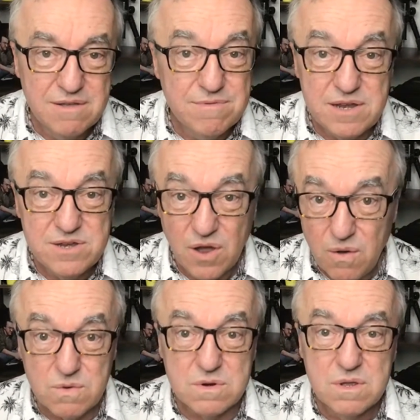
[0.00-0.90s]
Then
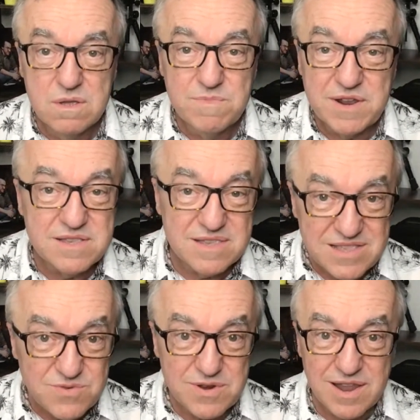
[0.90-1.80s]
don't, because
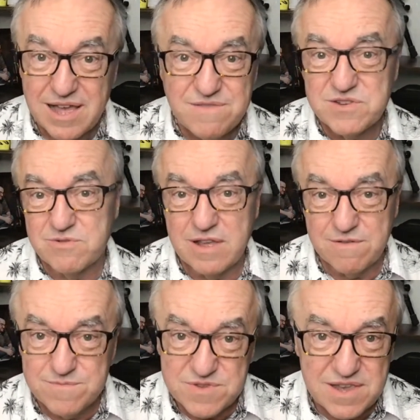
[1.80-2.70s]
that's what live
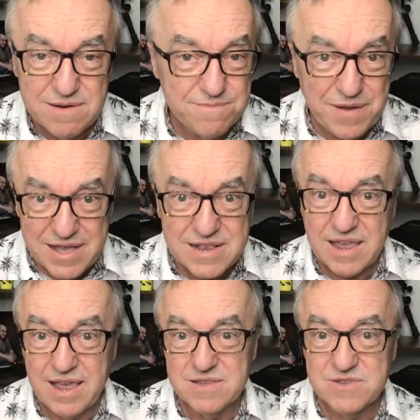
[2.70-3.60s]
streams and
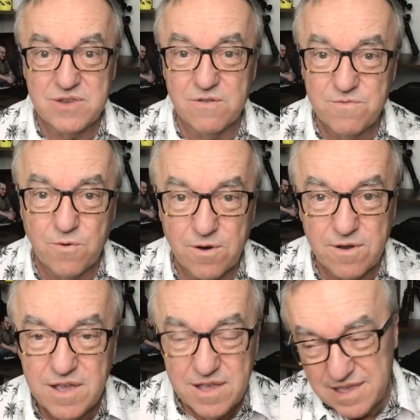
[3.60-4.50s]
podcasts are for.